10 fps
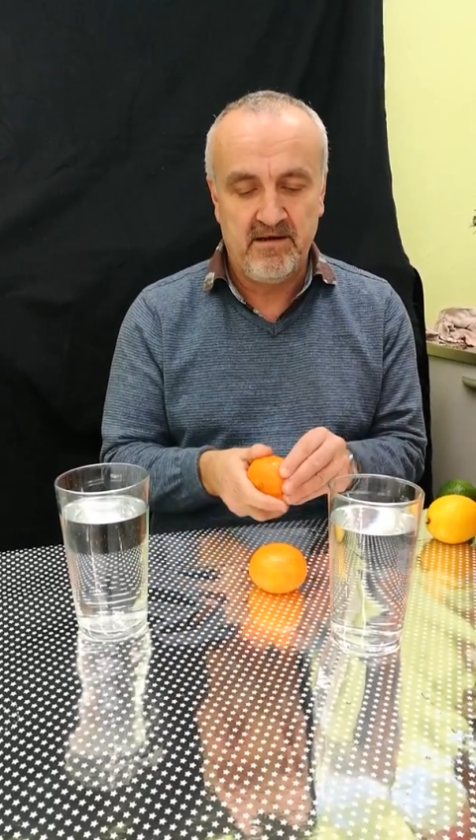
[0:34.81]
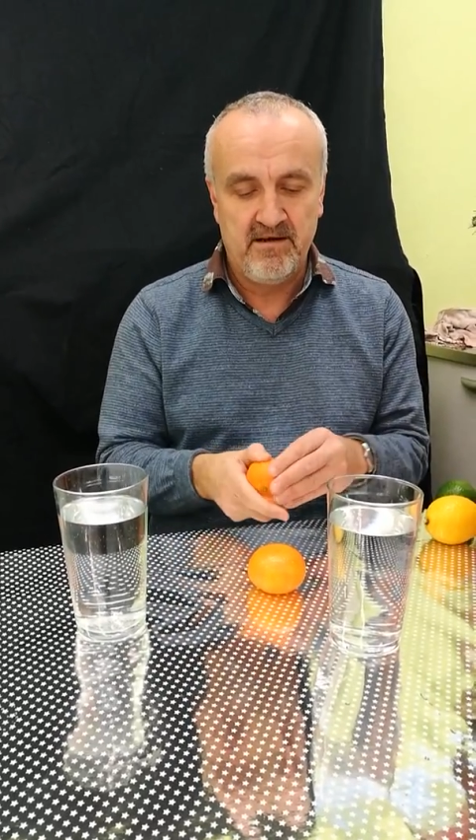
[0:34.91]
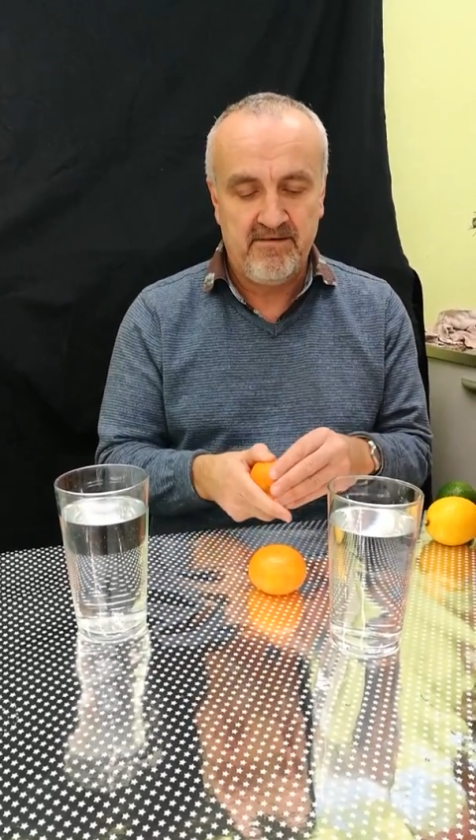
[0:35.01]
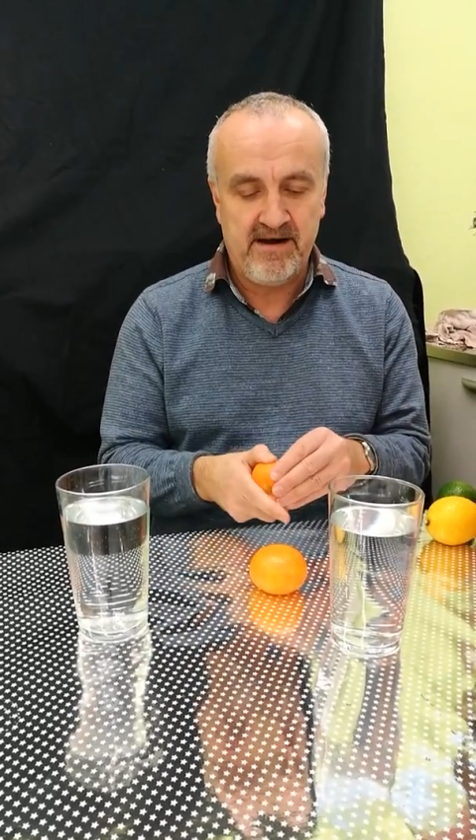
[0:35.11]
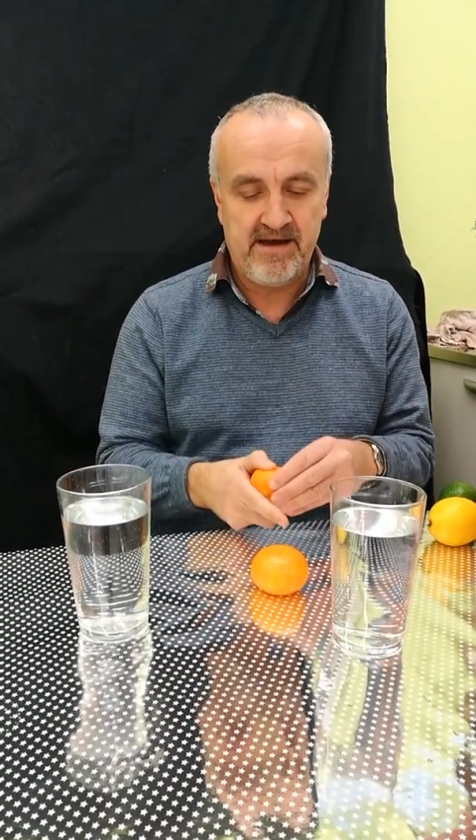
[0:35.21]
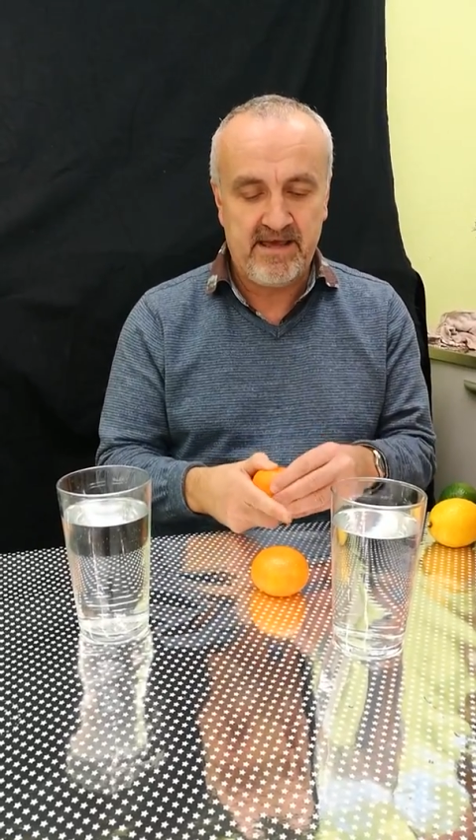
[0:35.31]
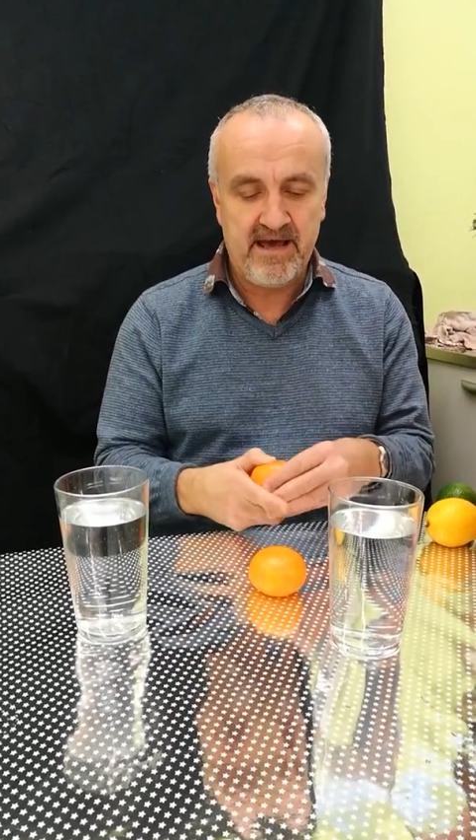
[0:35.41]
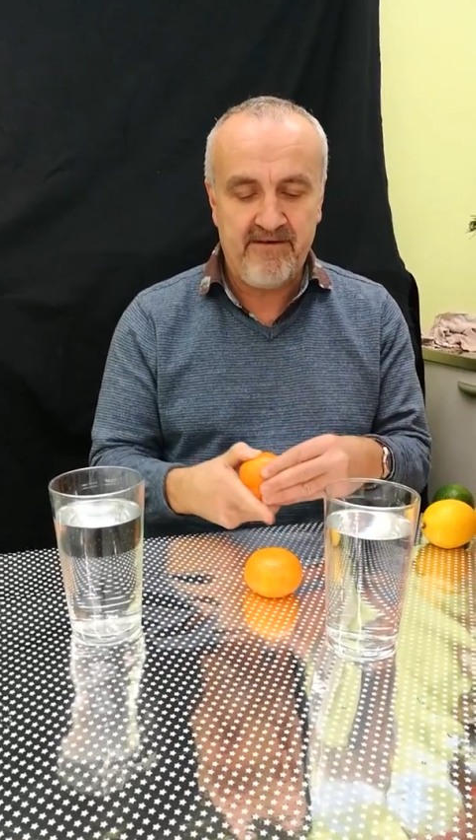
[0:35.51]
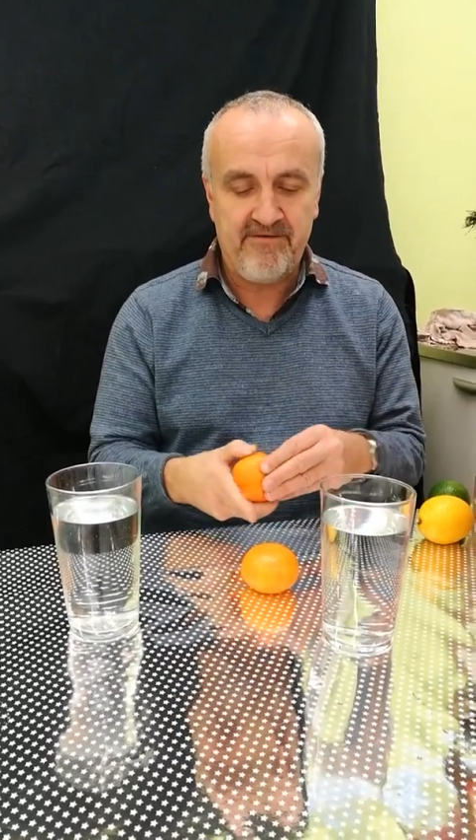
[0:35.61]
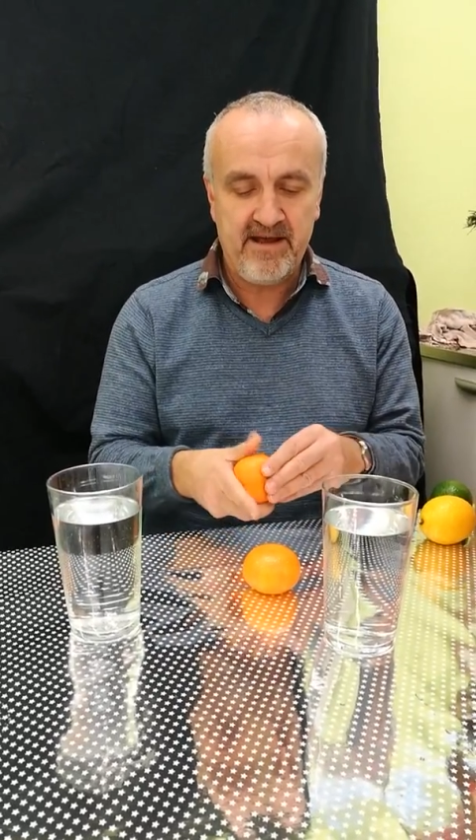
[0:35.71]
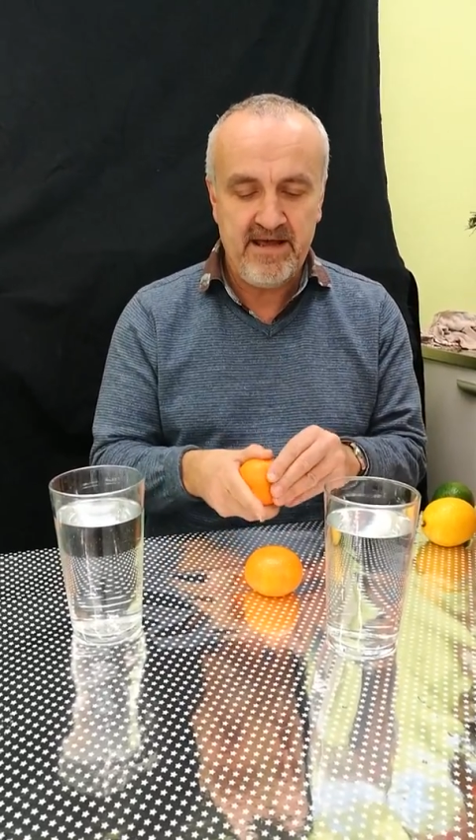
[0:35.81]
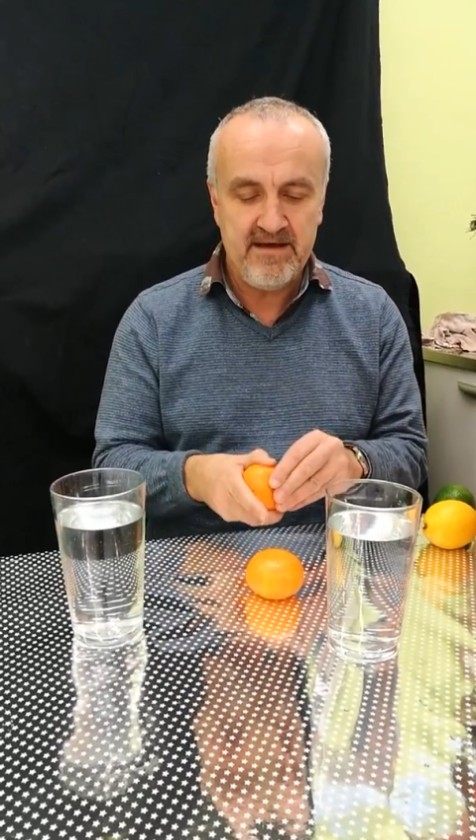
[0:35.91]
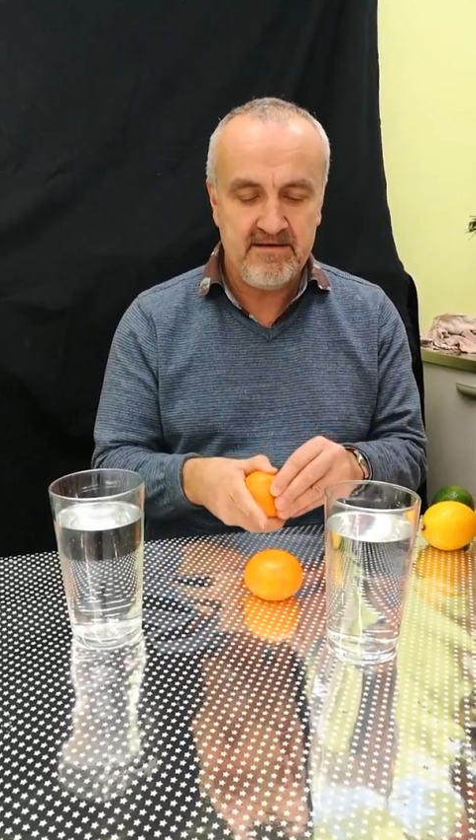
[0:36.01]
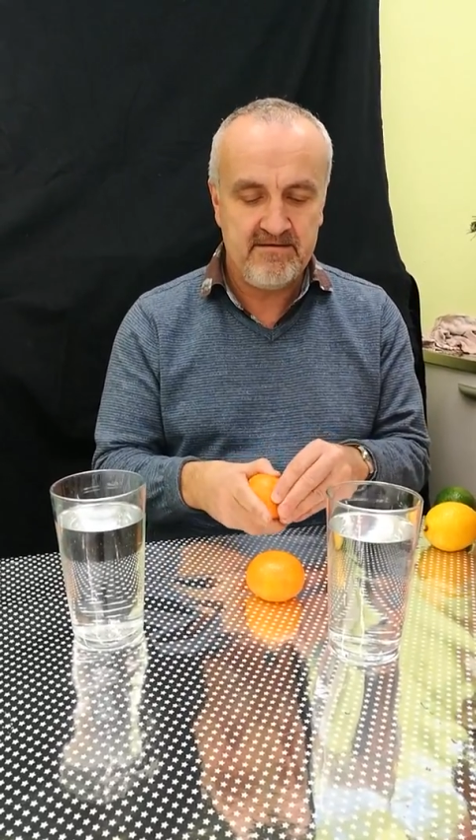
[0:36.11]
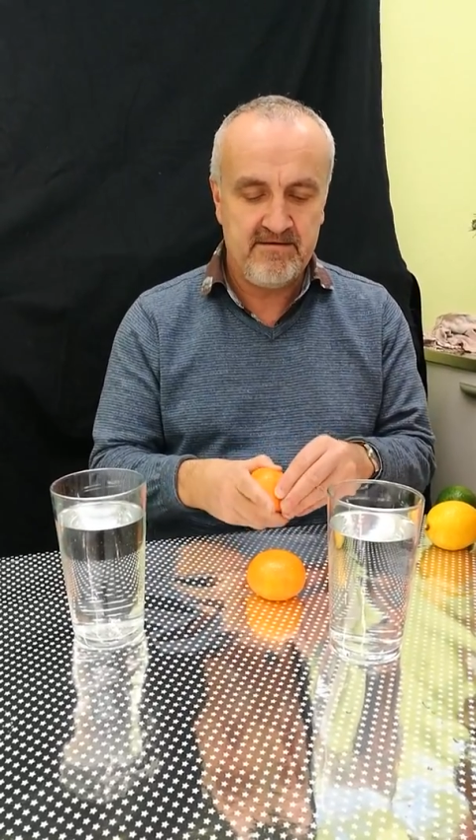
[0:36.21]
very carefully,
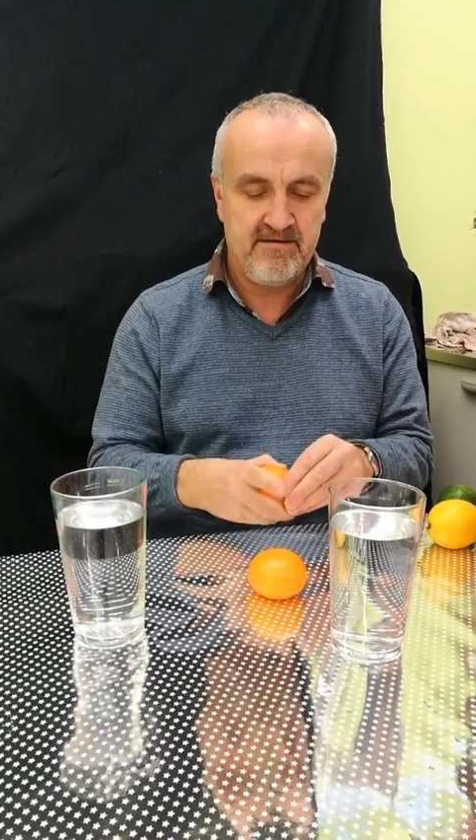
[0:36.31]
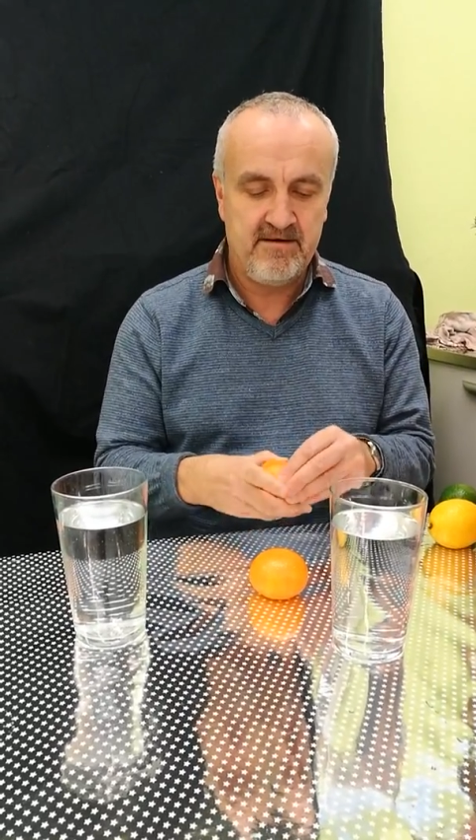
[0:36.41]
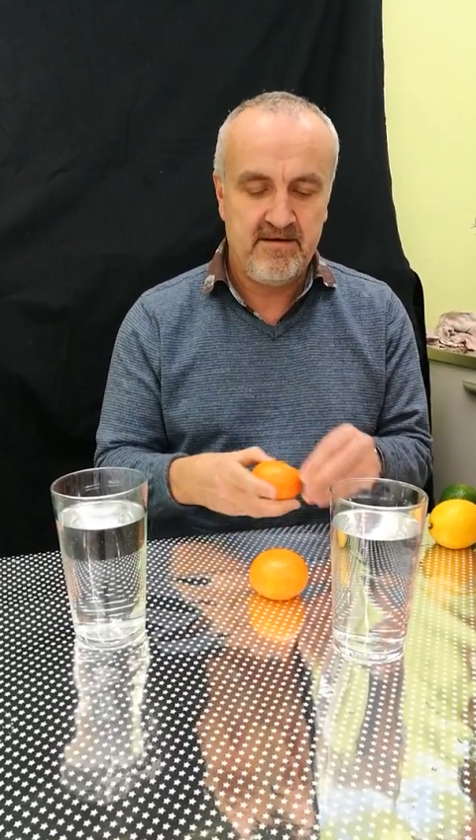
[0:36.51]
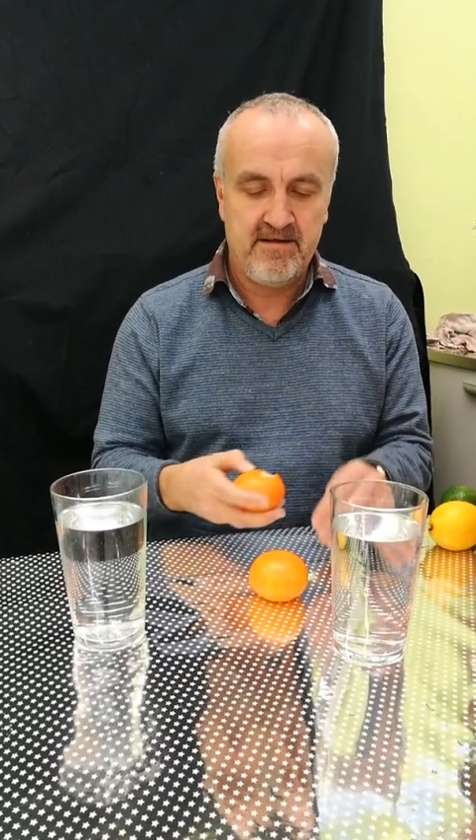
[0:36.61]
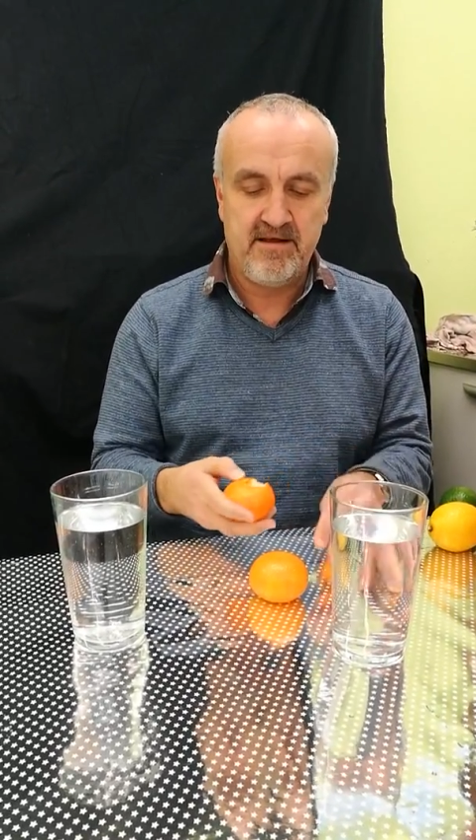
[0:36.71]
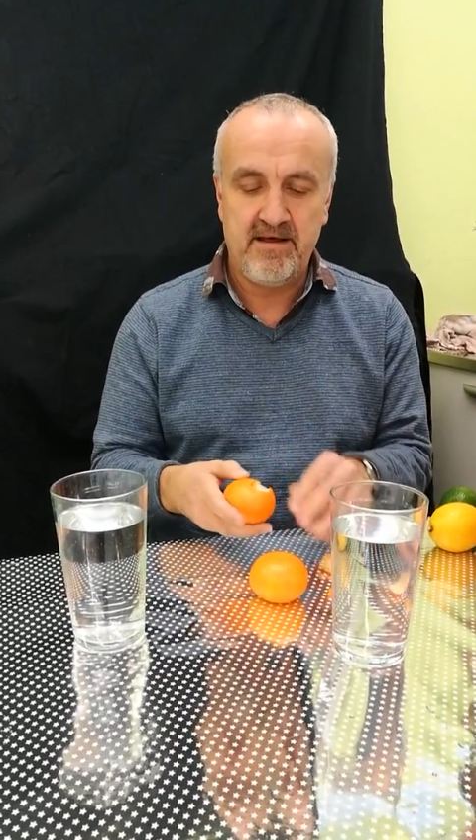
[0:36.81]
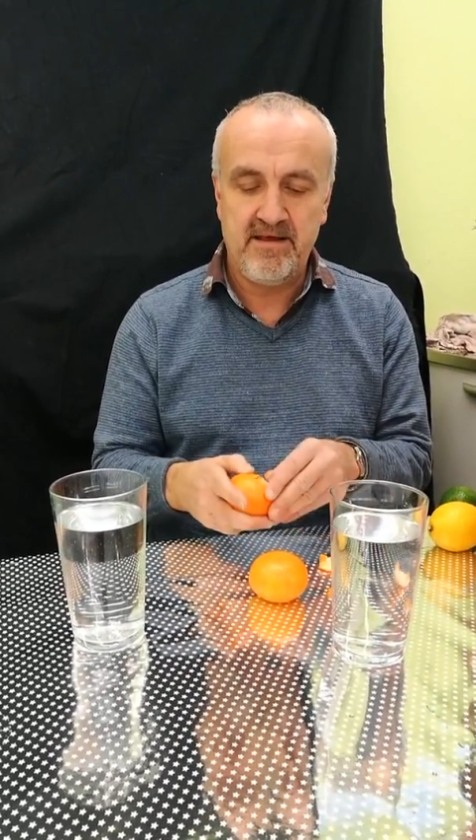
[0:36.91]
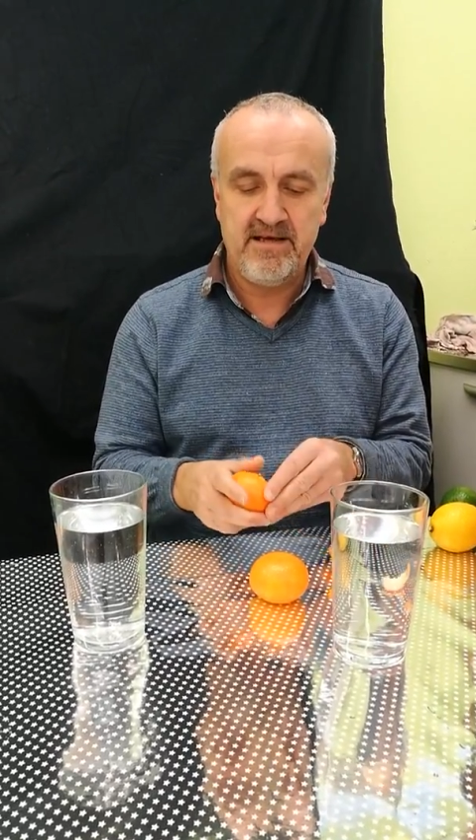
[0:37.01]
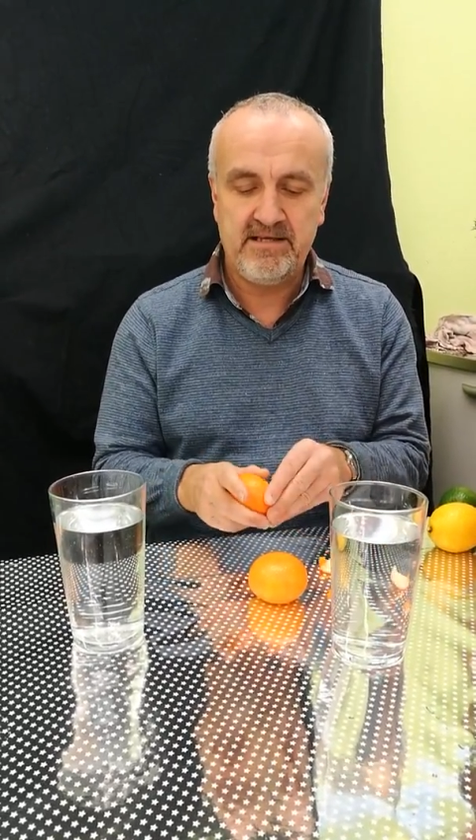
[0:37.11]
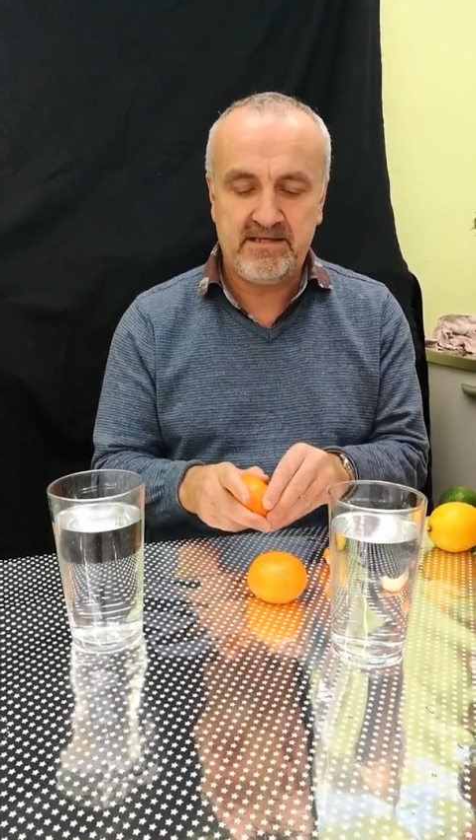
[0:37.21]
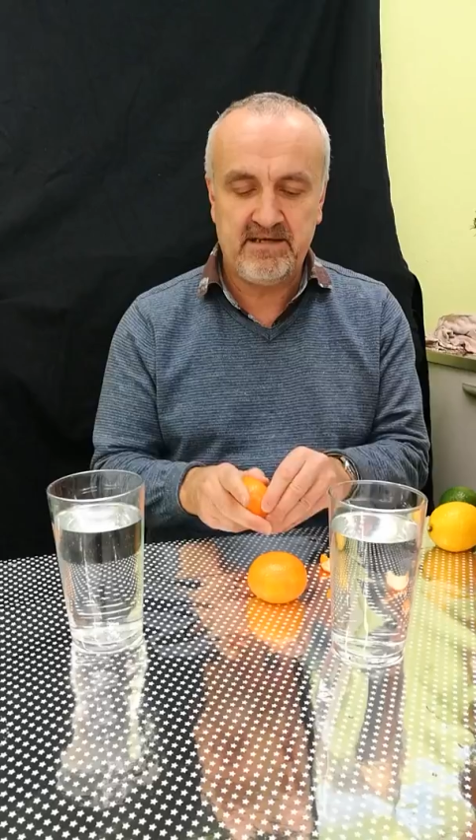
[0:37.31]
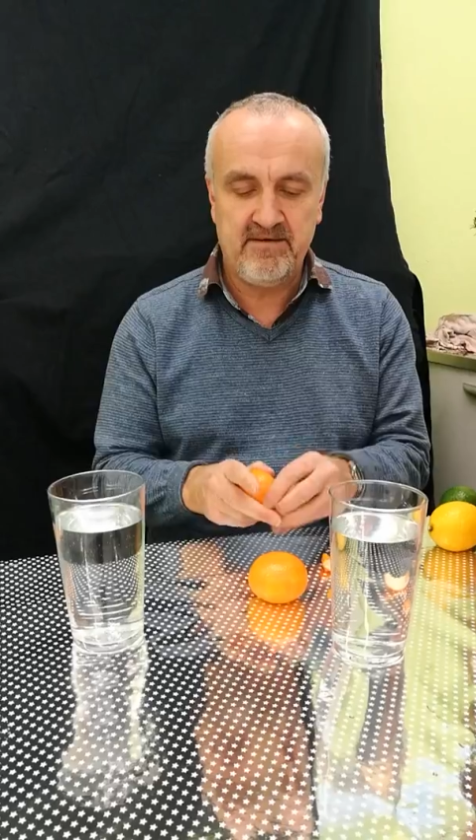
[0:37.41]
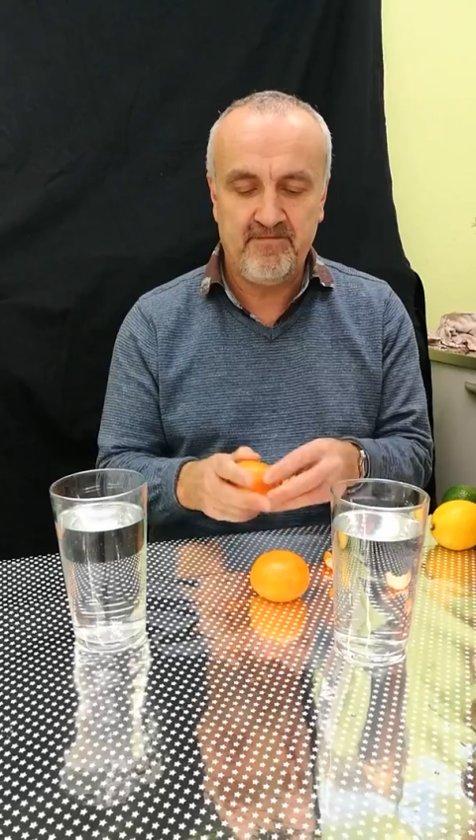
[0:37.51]
like this.